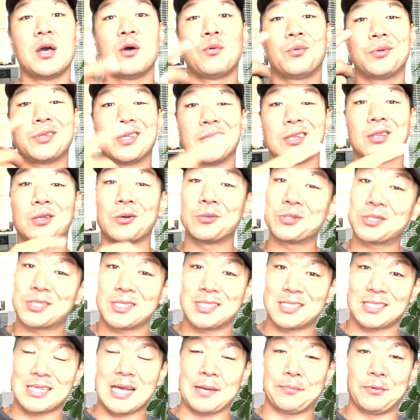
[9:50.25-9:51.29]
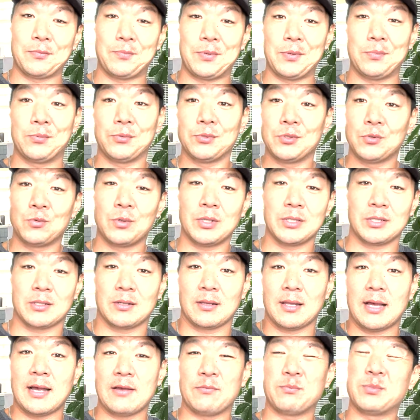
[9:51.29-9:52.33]
Well, then those are the type of people you want in your
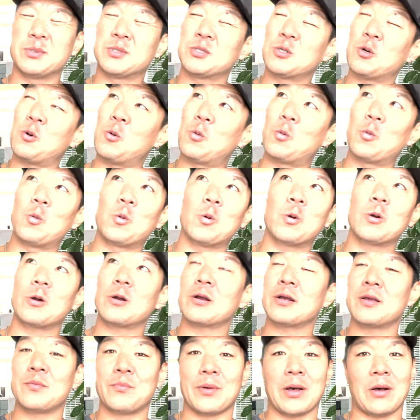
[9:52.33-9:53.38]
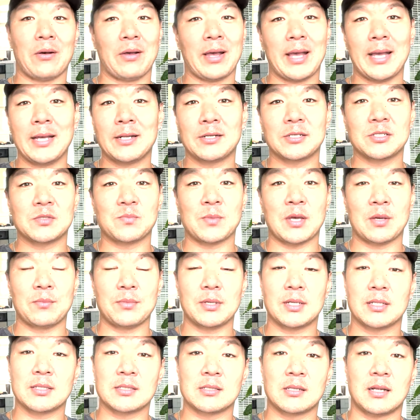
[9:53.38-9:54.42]
life. But don't worry about haters, man,
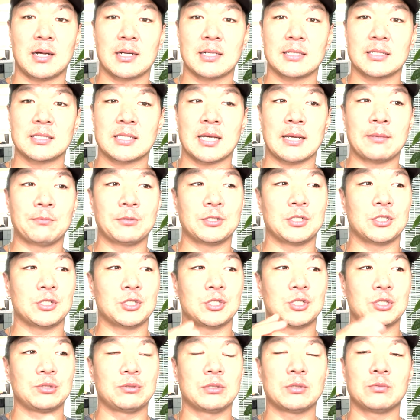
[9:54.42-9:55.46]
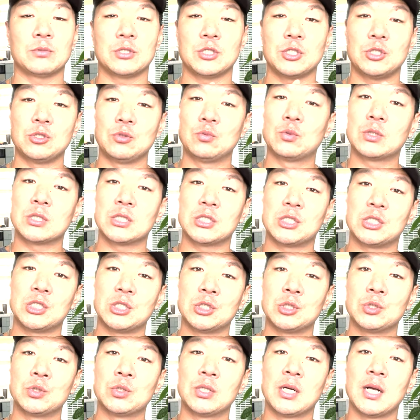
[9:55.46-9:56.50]
because a lot of the time when you're doing what you want to
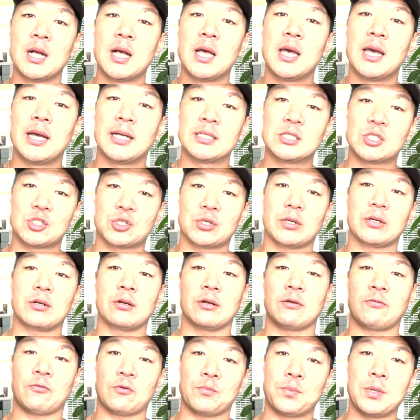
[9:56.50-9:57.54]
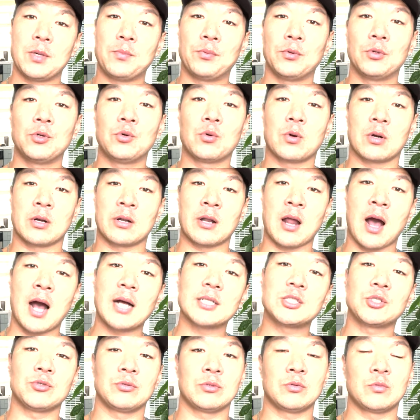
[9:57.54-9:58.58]
do, it's triggering for people who are
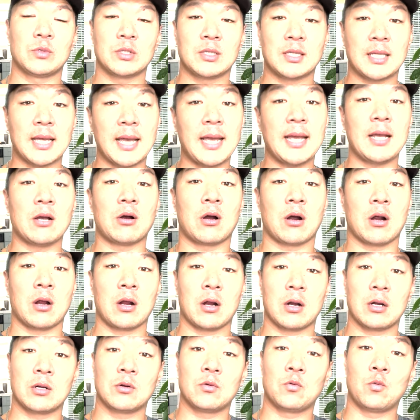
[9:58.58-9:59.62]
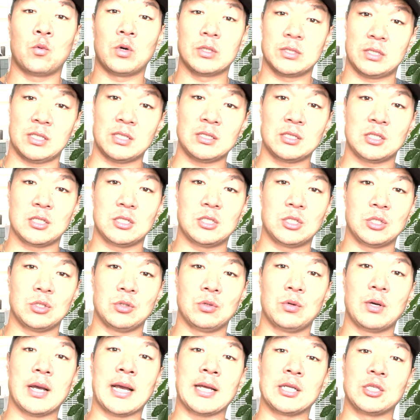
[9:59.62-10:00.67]
not doing what they are wanting to
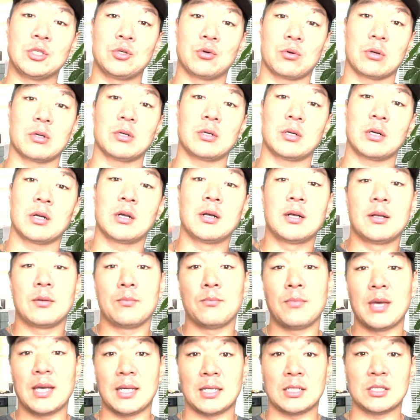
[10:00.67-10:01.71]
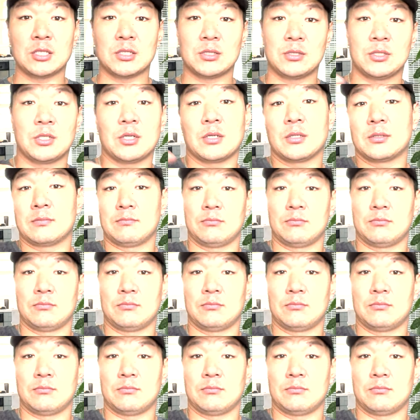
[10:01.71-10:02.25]
do and you're making you're